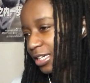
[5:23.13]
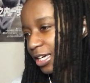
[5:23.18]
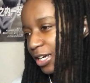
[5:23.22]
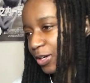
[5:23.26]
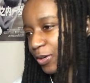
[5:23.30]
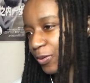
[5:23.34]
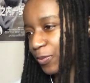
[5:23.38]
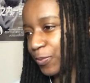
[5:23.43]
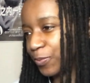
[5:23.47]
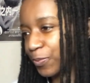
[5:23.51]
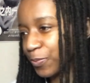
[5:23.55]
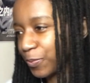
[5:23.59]
I
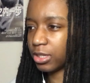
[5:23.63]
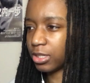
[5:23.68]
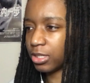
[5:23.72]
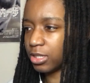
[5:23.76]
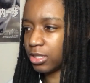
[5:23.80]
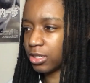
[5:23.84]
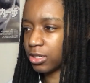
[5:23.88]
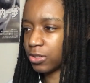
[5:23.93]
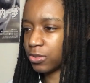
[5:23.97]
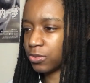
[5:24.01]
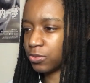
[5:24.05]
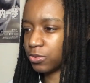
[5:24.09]
don't know. They
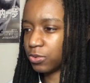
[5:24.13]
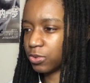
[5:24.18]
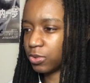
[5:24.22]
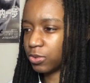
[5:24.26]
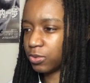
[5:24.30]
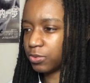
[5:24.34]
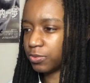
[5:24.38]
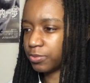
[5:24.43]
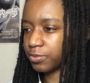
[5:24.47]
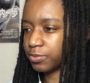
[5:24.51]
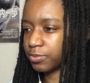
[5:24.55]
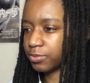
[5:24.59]
look cool
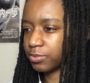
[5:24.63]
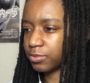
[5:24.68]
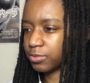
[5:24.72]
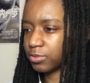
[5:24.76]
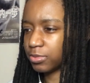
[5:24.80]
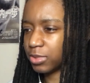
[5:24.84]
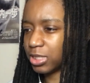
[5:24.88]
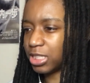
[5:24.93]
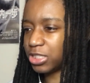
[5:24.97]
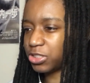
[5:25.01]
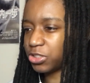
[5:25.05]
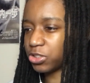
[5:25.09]
though.
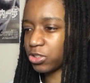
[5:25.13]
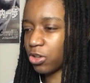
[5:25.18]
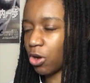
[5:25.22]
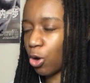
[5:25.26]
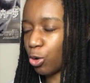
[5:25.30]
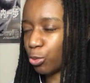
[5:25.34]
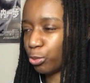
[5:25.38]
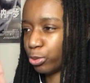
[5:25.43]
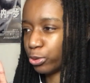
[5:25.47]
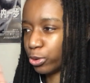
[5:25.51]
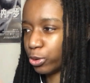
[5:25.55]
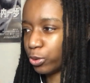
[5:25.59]
He's just
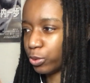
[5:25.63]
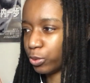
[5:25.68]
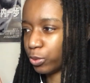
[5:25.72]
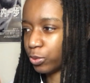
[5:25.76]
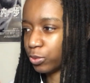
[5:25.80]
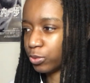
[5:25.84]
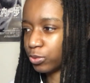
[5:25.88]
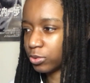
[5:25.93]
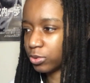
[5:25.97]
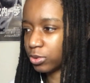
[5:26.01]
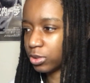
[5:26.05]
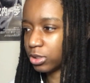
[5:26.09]
all blue.
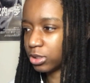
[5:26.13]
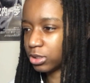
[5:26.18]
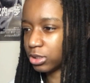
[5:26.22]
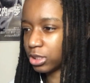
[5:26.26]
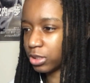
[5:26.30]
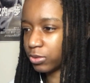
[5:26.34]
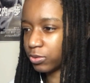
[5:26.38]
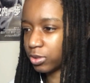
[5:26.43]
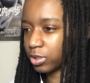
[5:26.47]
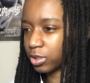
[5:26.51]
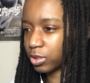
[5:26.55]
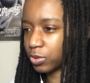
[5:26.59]
He's
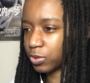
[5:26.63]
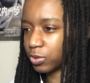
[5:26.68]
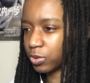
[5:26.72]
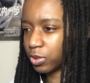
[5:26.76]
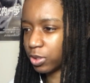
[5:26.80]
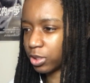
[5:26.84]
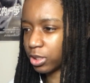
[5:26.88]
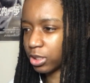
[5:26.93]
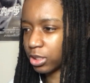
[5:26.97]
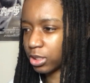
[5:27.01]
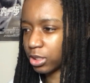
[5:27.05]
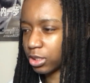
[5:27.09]
not really cool
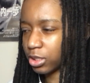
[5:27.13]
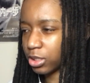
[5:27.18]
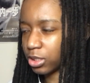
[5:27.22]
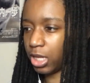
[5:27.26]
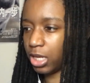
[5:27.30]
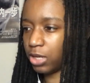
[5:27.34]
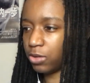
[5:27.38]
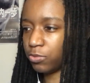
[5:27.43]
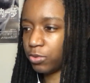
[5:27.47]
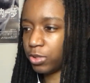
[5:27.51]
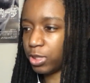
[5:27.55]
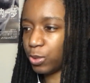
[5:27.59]
looking.
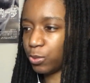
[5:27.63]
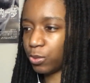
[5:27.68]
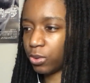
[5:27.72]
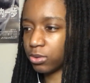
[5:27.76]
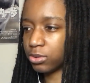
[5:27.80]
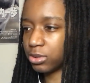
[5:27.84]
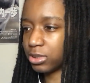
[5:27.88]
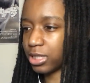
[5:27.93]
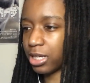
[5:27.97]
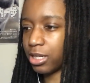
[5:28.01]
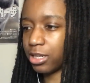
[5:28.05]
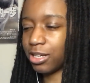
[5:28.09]
He really
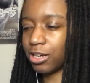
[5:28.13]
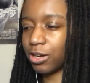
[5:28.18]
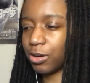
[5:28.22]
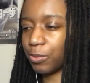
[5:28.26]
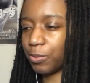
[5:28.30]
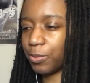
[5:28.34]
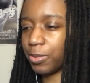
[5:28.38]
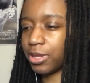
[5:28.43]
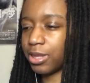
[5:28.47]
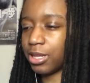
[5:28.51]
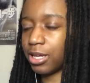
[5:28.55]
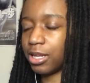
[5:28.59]
won't stand
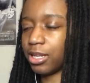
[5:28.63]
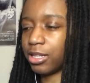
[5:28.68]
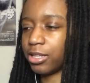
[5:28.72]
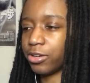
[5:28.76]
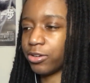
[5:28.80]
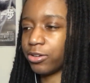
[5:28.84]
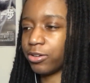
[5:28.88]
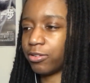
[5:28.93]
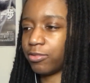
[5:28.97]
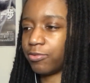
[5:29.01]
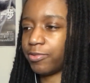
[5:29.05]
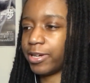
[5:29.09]
out, but then
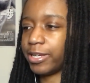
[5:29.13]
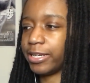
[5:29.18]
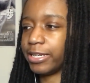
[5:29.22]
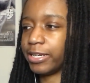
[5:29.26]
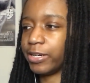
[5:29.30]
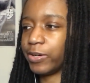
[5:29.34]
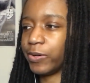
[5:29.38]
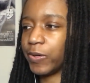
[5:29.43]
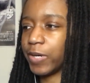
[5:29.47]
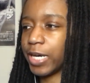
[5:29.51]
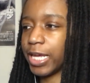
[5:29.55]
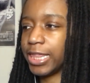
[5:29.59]
they're gonna find
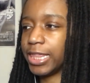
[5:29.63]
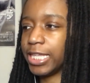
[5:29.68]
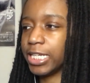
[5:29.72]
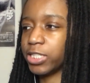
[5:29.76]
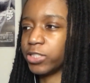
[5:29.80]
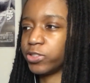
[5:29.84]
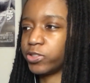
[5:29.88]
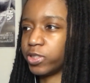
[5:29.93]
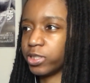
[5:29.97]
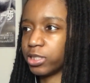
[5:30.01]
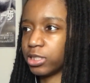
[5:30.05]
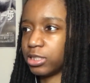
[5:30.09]
out, I
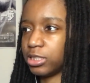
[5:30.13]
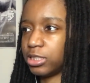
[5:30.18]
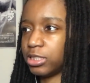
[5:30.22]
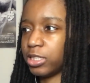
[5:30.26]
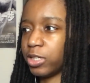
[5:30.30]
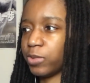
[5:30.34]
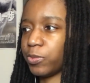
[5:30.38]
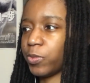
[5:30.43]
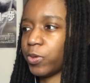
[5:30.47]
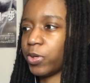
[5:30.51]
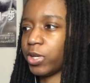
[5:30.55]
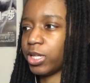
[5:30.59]
think, during the
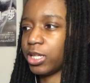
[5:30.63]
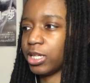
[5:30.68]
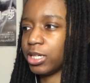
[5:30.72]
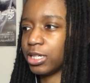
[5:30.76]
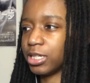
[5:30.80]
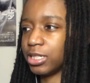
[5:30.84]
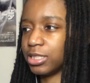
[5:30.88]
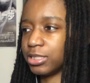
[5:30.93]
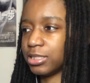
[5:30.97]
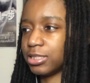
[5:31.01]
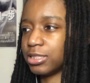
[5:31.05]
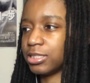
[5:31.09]
ceremony,
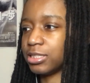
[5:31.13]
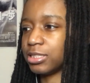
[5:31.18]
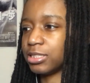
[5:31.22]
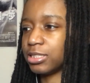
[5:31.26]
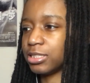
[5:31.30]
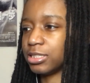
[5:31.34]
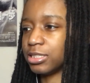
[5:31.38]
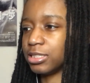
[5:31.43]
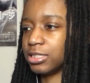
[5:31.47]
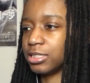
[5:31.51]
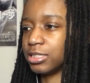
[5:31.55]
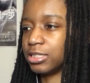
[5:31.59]
because
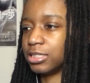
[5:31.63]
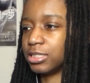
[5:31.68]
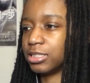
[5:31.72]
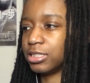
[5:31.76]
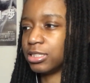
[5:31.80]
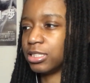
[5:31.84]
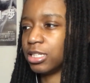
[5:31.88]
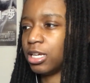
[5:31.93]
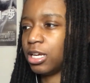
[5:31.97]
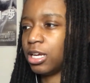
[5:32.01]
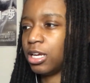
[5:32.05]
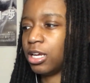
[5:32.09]

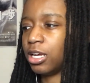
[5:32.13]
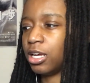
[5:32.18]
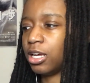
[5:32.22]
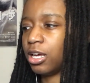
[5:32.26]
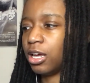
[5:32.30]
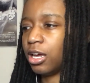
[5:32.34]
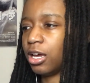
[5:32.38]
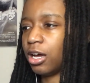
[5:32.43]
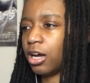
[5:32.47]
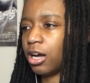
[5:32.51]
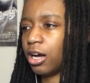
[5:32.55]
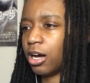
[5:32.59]

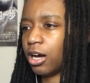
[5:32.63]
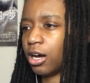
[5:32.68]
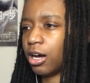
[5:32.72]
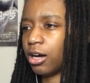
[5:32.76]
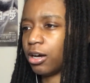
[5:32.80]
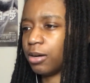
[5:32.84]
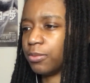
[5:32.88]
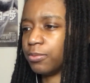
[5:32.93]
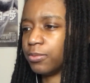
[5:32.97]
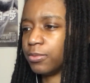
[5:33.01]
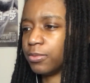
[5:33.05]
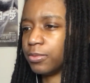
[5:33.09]

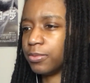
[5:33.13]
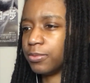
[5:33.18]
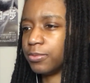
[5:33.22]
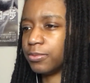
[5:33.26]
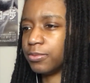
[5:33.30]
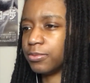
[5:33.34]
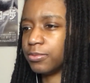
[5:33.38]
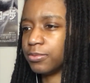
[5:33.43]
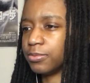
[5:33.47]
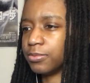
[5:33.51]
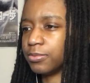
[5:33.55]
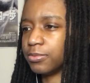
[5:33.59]
um,
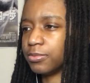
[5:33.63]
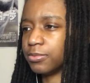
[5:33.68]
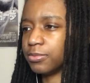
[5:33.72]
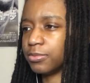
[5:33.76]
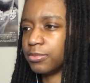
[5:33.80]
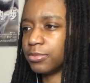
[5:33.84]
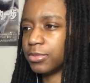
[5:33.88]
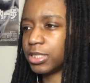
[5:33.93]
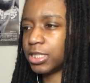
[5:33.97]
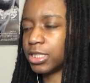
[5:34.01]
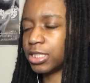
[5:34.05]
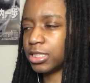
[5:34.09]

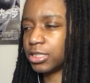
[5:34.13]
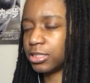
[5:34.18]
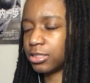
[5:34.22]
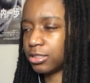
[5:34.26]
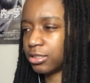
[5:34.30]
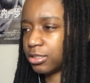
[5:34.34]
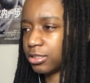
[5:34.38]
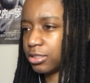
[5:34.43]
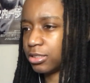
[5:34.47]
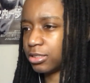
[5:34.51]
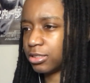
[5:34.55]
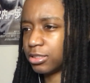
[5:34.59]

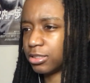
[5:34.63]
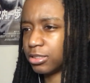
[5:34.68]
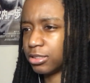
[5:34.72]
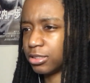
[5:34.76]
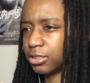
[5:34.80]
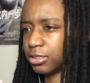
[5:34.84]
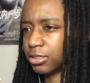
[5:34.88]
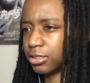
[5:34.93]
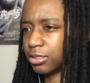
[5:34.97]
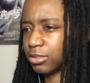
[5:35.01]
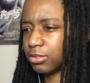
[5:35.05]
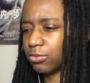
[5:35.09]
he's
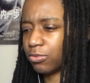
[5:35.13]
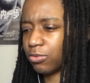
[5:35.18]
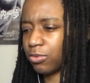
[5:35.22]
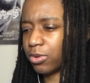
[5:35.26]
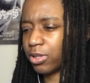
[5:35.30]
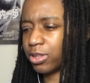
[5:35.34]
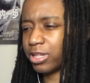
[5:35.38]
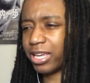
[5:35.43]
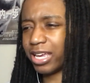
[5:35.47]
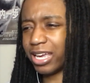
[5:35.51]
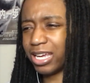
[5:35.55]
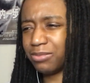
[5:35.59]

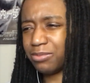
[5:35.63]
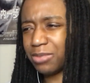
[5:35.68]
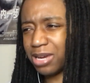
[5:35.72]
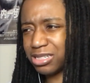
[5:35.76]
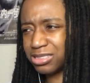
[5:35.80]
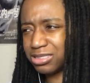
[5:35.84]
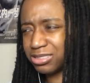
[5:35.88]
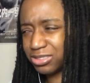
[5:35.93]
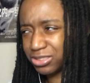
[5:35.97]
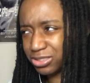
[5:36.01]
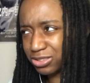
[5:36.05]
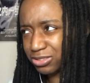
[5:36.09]
what, the
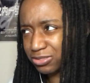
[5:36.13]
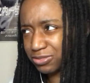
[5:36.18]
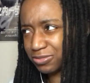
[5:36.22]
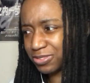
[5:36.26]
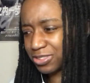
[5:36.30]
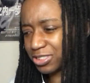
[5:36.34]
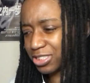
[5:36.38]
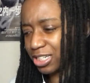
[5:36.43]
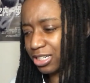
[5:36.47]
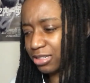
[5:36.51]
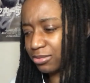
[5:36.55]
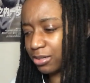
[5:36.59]
headmaster,
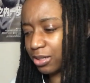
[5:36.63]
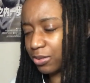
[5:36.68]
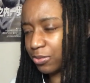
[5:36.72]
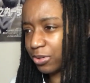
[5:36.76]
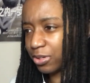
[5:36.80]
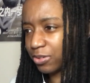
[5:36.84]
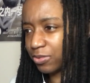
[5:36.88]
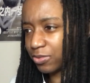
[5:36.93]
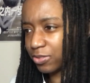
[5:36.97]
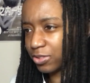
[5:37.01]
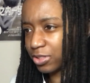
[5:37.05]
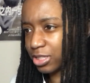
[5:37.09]
chairman,
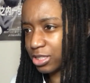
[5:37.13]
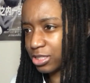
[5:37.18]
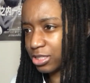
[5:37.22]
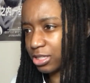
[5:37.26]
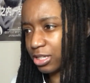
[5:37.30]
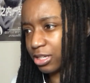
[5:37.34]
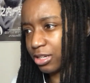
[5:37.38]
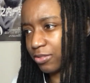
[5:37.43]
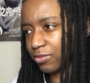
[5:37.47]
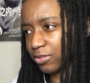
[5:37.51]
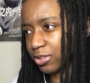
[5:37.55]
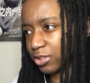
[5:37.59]
whatever they
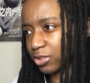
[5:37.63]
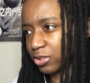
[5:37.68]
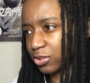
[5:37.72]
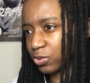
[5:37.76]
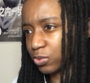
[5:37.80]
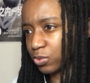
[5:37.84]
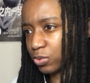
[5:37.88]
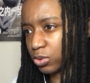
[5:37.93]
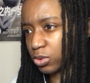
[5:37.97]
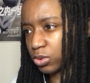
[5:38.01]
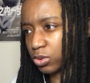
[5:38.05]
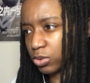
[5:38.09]
say of the
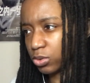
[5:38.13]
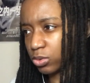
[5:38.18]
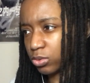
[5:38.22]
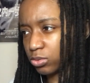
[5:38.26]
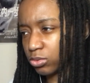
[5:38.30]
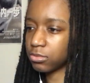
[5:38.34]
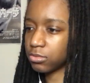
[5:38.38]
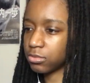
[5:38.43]
school, so.